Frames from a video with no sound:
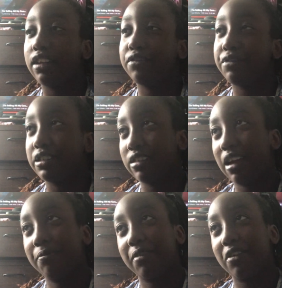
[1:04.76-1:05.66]
The reason
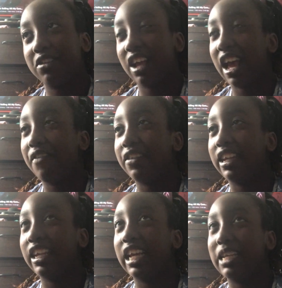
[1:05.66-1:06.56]
I breathe so
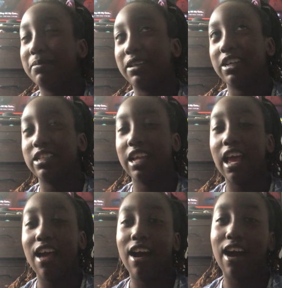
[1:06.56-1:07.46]
heavily is because
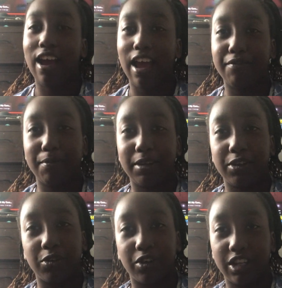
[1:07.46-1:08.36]
I have a
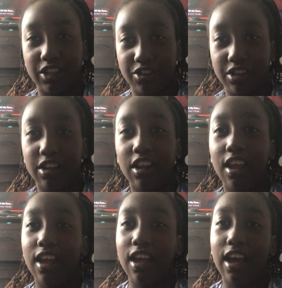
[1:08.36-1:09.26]
medical condition
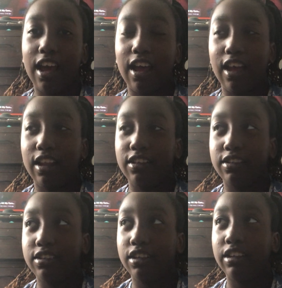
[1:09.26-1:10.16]
and
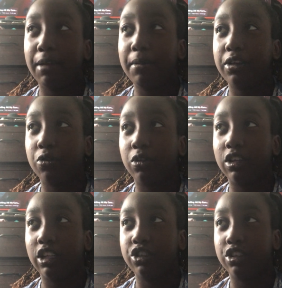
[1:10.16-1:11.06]
that medical
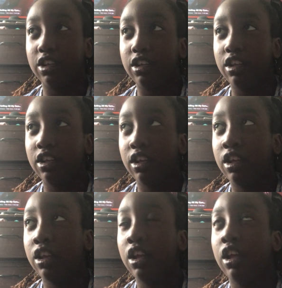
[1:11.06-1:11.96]
condition
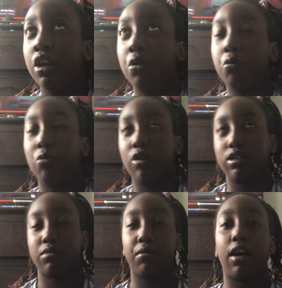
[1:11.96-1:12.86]

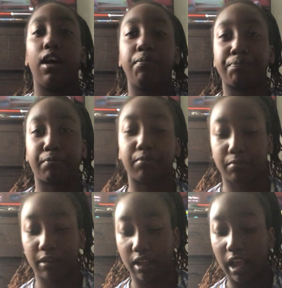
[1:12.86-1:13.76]
was um,
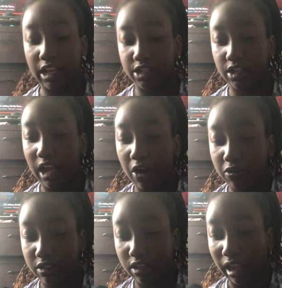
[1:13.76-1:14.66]
I, I
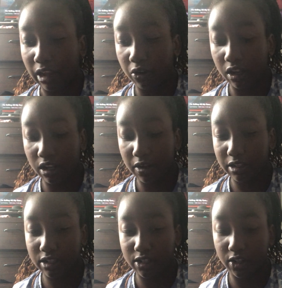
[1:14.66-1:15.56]
was I got it
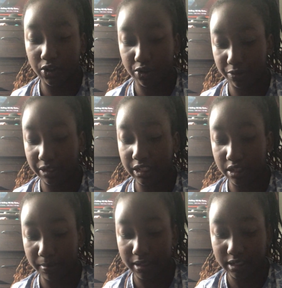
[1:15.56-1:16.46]
since I was three
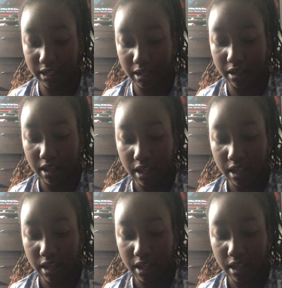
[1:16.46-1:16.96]
so basically